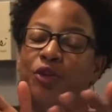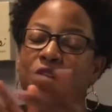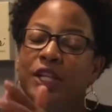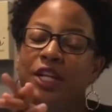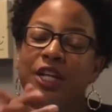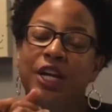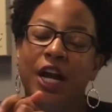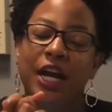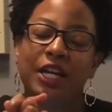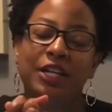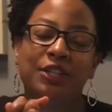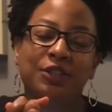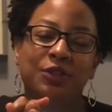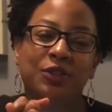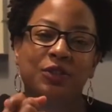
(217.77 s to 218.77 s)
really great
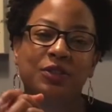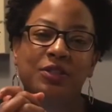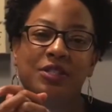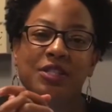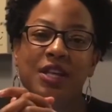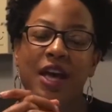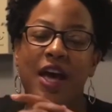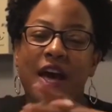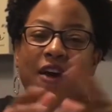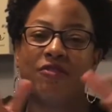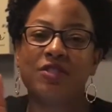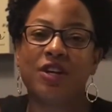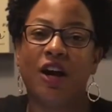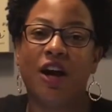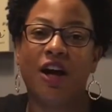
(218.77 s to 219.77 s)
news,
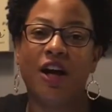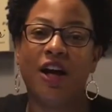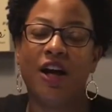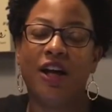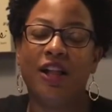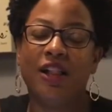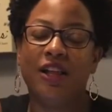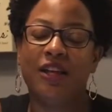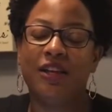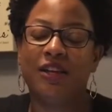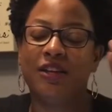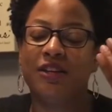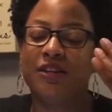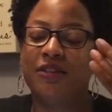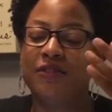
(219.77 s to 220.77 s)
after all
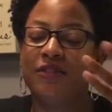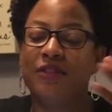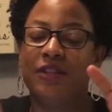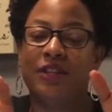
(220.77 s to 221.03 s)
of